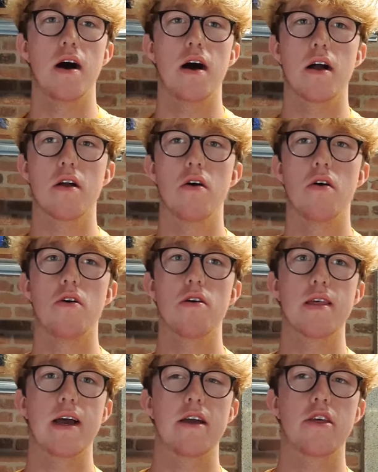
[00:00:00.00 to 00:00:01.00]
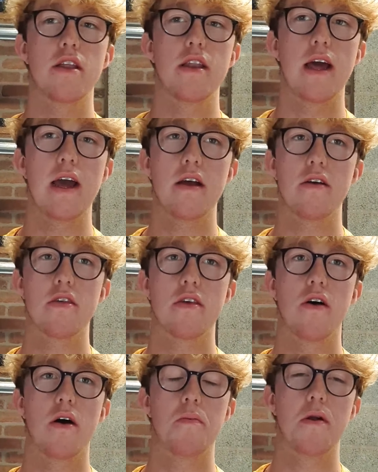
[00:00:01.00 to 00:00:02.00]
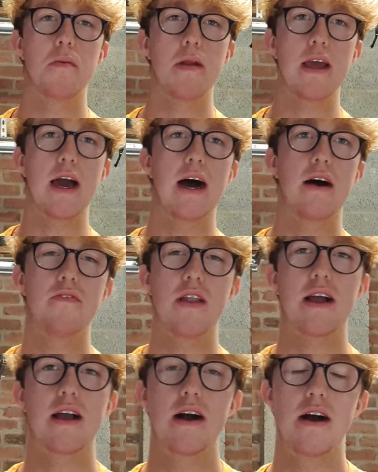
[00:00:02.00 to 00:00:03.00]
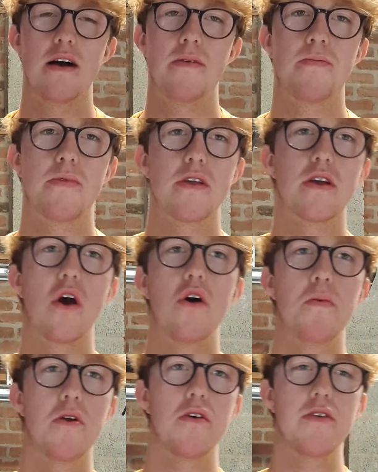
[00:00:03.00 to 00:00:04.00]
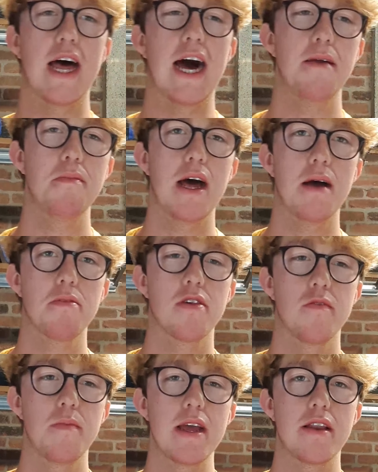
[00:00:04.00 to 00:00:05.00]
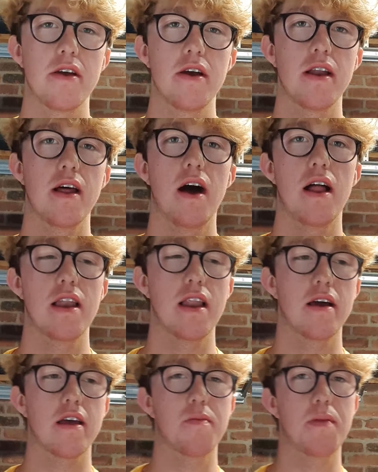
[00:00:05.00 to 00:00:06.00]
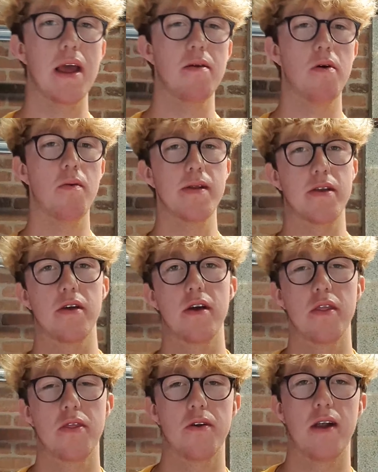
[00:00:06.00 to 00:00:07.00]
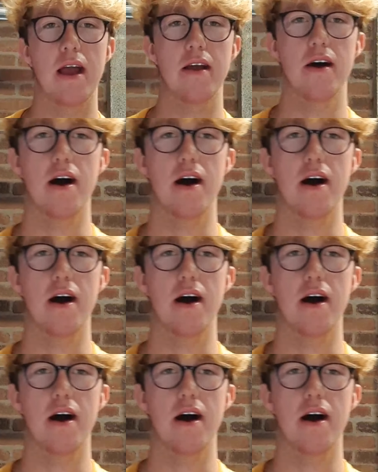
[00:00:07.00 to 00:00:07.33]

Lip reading: our core session now, so I'll probably have like a GoPro time lapse of me doing it, and I'll explain what we're doing throughout, and I'll